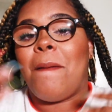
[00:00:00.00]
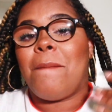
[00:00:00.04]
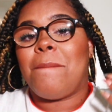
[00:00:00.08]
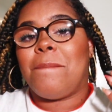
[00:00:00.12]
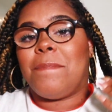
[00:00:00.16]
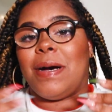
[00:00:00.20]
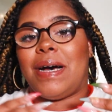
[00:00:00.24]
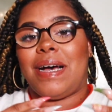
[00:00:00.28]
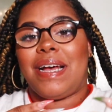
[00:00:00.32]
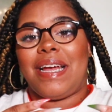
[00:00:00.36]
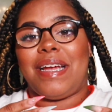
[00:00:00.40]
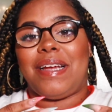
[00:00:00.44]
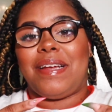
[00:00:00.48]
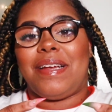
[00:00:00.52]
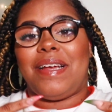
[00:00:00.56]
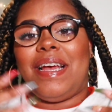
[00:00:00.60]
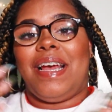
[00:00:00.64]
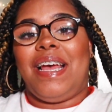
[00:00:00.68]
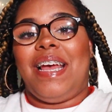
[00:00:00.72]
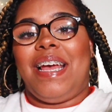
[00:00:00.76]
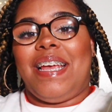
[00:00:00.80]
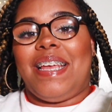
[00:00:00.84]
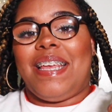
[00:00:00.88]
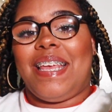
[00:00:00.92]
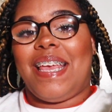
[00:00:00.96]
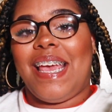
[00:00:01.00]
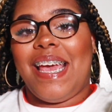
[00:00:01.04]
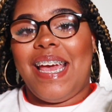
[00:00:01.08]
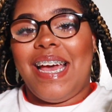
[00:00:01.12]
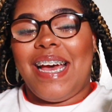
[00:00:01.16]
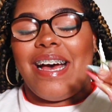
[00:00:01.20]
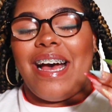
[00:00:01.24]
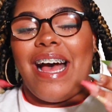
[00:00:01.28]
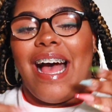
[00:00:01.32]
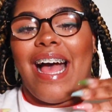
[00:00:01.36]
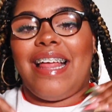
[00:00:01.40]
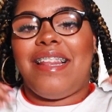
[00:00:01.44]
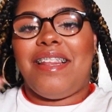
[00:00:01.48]
But
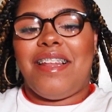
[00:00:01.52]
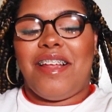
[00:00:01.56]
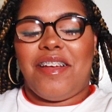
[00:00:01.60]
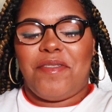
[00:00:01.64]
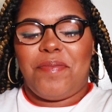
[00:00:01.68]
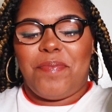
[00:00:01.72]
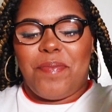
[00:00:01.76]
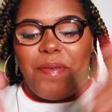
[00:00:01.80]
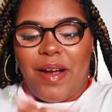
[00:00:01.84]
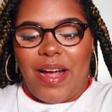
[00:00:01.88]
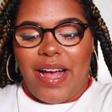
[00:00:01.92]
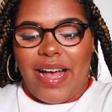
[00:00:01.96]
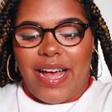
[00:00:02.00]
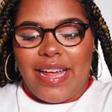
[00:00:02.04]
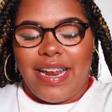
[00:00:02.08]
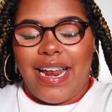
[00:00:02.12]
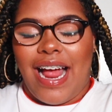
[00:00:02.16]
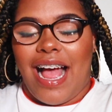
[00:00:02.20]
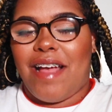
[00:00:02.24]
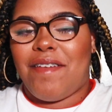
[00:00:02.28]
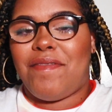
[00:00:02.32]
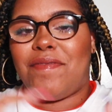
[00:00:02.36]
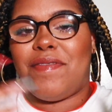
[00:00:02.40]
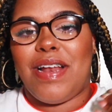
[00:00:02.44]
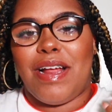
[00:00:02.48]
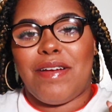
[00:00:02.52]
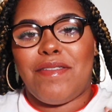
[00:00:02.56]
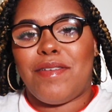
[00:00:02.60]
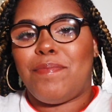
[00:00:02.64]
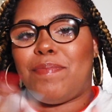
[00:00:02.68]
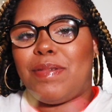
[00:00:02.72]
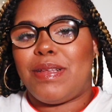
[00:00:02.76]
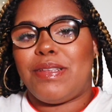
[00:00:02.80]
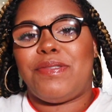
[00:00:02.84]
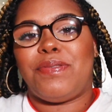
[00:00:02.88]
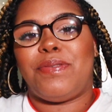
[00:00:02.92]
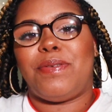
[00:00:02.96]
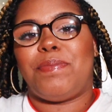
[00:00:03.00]
yeah, I love Pride. I've never
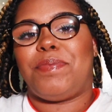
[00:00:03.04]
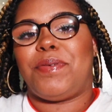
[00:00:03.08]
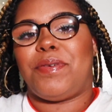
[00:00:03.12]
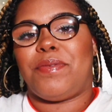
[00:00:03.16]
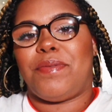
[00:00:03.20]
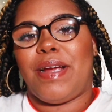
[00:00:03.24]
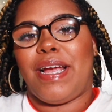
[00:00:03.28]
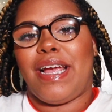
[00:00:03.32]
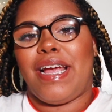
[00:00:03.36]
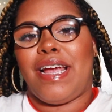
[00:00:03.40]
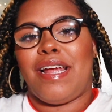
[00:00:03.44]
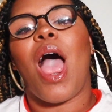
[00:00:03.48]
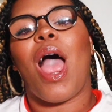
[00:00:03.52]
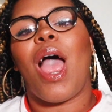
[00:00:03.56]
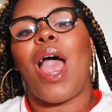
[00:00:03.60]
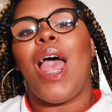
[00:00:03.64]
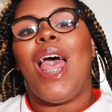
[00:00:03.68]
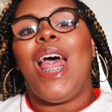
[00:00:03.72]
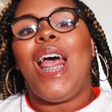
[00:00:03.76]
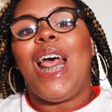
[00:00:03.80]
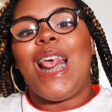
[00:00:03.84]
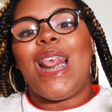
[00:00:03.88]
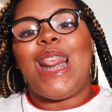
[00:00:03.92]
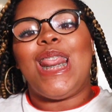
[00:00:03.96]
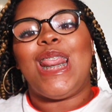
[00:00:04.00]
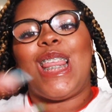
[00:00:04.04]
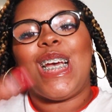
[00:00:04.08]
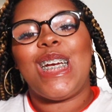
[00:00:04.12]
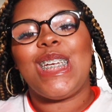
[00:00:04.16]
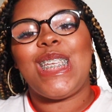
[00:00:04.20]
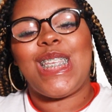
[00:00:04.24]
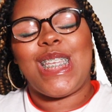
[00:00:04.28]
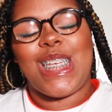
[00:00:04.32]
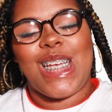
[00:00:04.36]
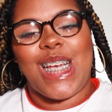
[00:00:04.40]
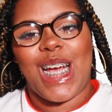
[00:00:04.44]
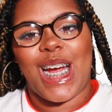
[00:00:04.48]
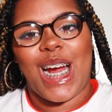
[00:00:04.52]
been to a parade.
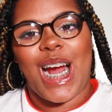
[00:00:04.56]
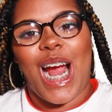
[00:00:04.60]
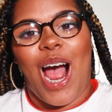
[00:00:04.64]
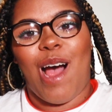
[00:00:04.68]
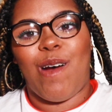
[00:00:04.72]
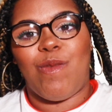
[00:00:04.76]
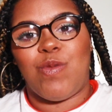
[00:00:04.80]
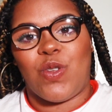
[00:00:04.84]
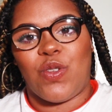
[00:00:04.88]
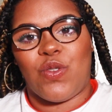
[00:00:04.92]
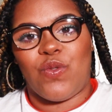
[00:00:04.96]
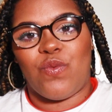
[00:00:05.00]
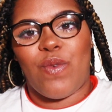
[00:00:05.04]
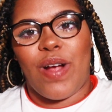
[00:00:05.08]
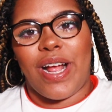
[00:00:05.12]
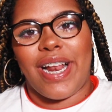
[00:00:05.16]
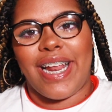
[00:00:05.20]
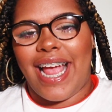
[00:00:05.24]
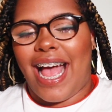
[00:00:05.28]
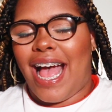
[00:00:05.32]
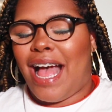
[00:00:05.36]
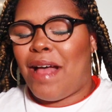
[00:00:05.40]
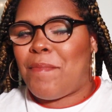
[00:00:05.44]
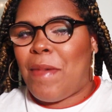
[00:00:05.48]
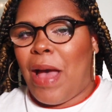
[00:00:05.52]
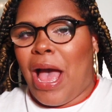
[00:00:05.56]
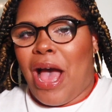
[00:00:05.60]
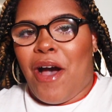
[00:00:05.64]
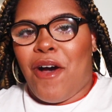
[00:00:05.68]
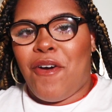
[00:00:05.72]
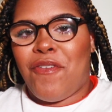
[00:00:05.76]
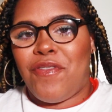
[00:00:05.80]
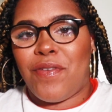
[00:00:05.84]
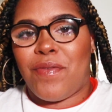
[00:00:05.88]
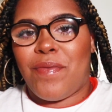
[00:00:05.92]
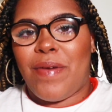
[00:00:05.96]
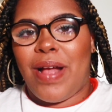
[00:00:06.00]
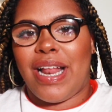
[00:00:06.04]
This year, I was ready. I had my
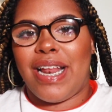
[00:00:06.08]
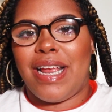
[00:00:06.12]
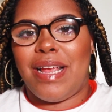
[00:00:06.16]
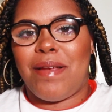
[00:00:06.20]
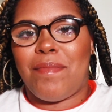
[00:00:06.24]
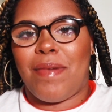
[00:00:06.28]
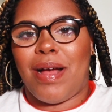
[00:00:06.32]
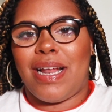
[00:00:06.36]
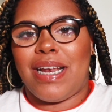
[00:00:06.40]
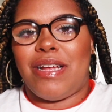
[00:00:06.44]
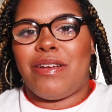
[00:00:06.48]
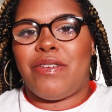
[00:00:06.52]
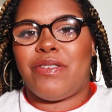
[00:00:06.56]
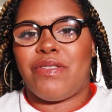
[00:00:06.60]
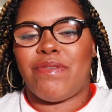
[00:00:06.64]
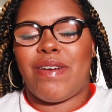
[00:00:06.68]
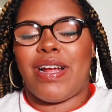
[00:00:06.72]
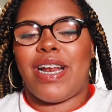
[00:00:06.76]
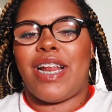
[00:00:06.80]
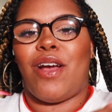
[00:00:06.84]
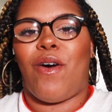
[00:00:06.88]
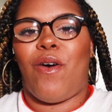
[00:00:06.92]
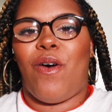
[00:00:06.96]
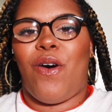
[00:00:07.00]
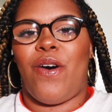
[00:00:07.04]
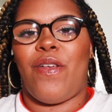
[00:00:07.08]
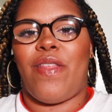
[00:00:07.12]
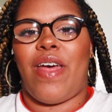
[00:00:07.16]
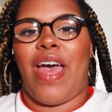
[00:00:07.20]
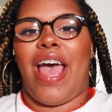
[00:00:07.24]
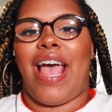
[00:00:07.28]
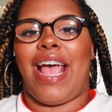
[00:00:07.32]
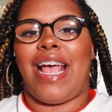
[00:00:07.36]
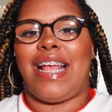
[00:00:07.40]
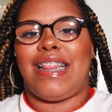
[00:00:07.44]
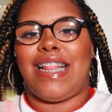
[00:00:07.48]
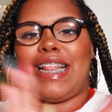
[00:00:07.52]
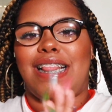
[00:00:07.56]
outfit ready, my nails ready, all
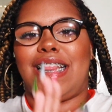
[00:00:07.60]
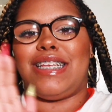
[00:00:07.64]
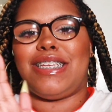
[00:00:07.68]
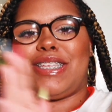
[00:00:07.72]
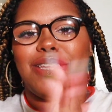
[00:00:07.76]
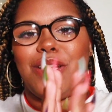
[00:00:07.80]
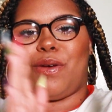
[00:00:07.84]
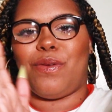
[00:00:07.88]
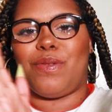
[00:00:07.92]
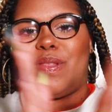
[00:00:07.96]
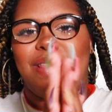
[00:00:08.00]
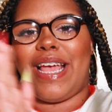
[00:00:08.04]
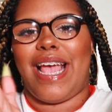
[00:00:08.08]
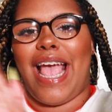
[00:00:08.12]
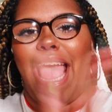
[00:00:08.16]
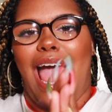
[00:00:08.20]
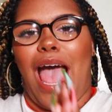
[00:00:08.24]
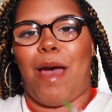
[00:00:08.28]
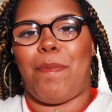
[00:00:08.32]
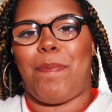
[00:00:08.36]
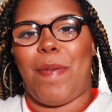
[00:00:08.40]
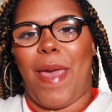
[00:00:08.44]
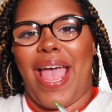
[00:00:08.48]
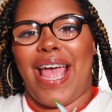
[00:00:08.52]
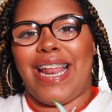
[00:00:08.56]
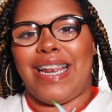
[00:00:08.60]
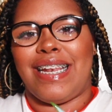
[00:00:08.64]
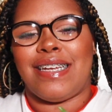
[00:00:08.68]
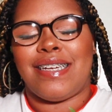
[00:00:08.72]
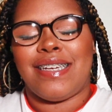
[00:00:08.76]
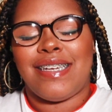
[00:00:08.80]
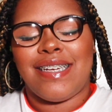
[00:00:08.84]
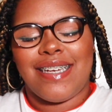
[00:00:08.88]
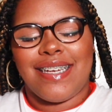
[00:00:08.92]
that. And then this whole thing happened.